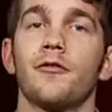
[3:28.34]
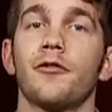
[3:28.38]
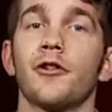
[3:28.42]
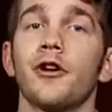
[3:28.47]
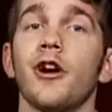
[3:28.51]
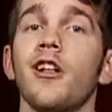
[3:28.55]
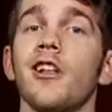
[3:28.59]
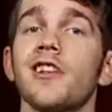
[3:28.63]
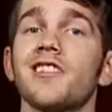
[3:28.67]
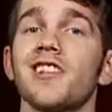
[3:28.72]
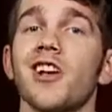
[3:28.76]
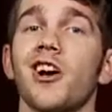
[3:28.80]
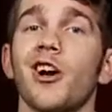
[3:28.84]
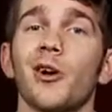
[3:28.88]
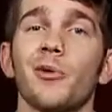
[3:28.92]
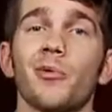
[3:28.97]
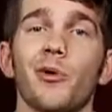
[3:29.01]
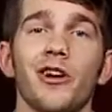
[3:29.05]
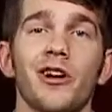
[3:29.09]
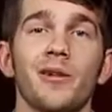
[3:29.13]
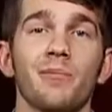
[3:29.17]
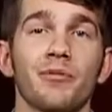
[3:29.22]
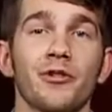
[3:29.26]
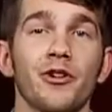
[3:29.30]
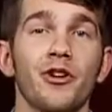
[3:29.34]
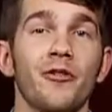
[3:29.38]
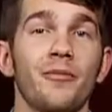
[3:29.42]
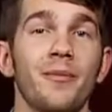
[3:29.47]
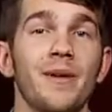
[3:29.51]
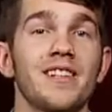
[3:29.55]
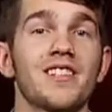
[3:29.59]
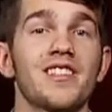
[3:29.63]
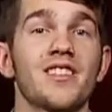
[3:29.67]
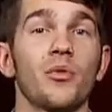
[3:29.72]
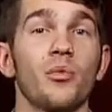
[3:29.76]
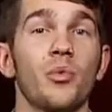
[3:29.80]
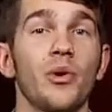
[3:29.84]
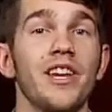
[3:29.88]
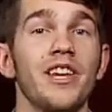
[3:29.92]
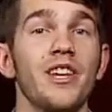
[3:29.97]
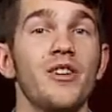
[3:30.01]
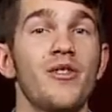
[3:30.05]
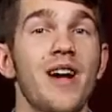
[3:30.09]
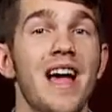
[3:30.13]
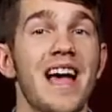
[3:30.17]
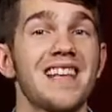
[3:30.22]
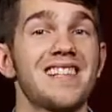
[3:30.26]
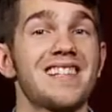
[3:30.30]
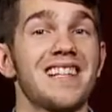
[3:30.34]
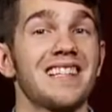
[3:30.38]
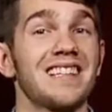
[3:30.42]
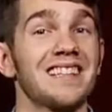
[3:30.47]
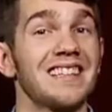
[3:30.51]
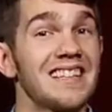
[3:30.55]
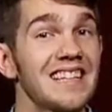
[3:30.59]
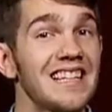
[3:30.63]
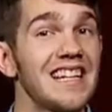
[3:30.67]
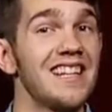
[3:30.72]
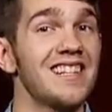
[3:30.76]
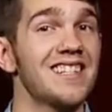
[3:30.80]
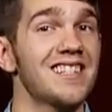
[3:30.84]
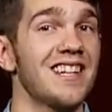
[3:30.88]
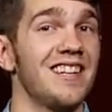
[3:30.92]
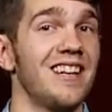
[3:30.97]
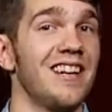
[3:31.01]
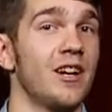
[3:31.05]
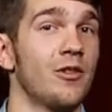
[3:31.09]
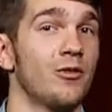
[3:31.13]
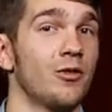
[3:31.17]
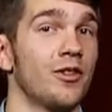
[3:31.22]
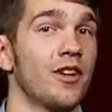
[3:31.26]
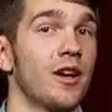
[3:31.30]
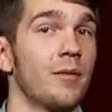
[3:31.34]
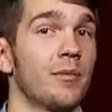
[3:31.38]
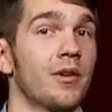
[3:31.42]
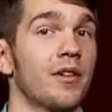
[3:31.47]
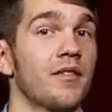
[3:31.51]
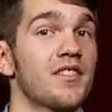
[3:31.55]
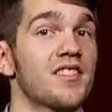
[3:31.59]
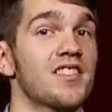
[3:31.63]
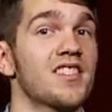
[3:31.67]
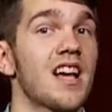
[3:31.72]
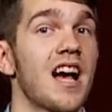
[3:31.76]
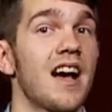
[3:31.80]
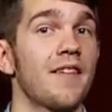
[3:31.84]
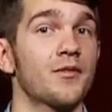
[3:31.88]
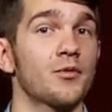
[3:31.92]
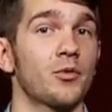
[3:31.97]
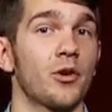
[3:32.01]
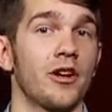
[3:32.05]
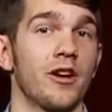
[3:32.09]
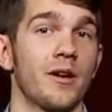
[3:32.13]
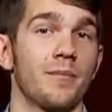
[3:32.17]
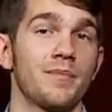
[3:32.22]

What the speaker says: For all its hardware improvements, the Wii U has at least an equal number of software